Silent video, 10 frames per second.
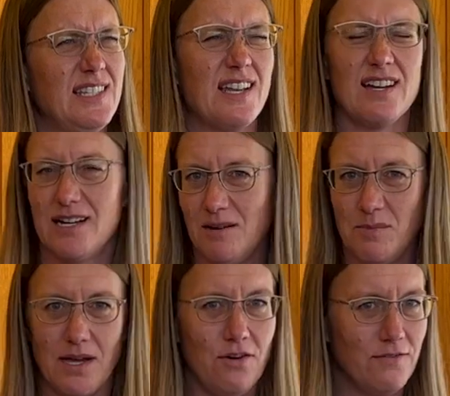not going to
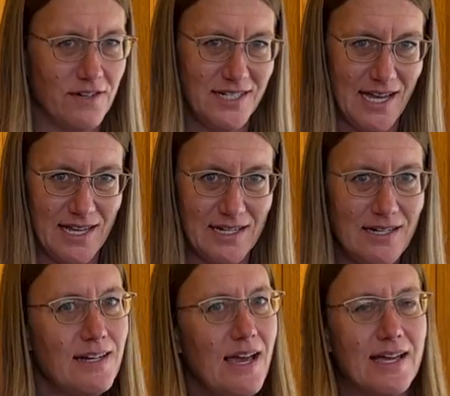be
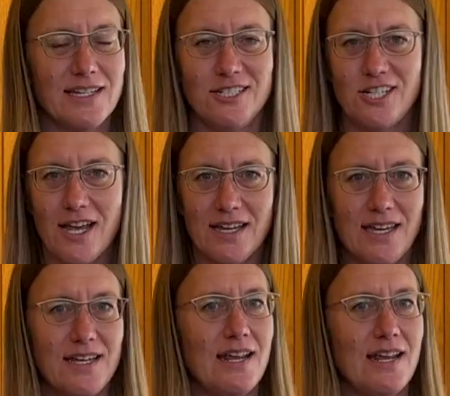overdone. I can check it,